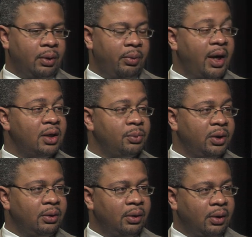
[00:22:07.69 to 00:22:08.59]

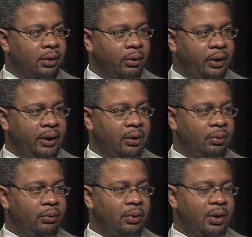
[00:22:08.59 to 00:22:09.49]
management early
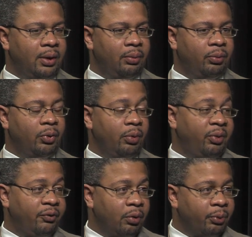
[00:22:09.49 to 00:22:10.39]
in or
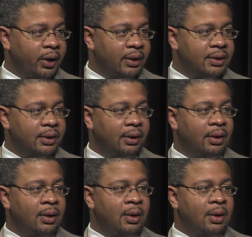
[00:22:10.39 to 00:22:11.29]
before pregnancy,
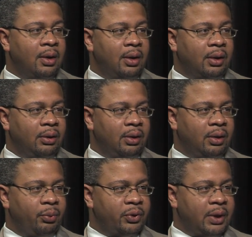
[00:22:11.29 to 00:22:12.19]
it
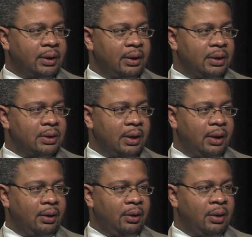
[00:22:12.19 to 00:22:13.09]
can protect against
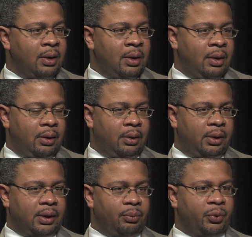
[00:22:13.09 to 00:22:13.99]
that.
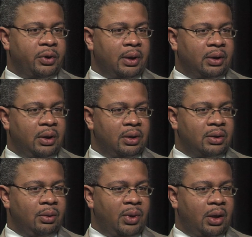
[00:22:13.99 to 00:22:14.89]
It can protect
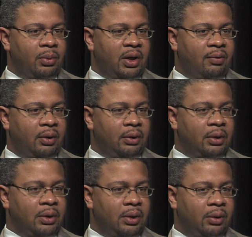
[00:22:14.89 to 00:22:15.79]
against the mom having
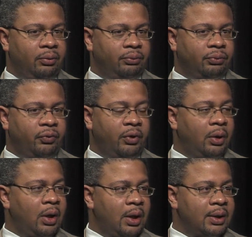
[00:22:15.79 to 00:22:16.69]

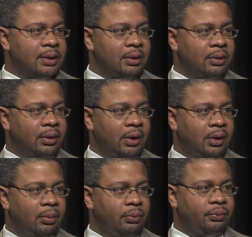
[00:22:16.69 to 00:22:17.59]
fetal loss
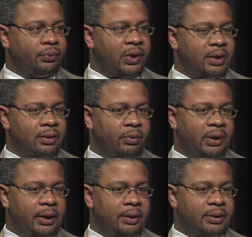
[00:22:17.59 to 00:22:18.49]
as
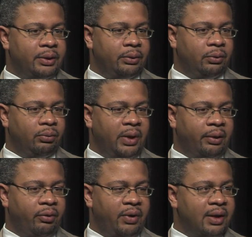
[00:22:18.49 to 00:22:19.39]
related to
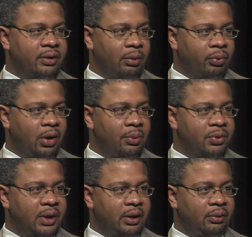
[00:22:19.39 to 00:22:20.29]
microvascular
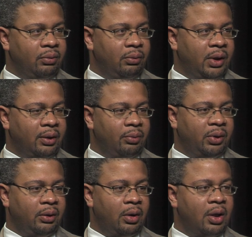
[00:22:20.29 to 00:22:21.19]
problems that can
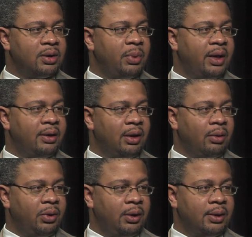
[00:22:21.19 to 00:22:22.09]
be caused by the
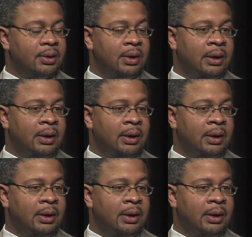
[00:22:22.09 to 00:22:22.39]
diabetes.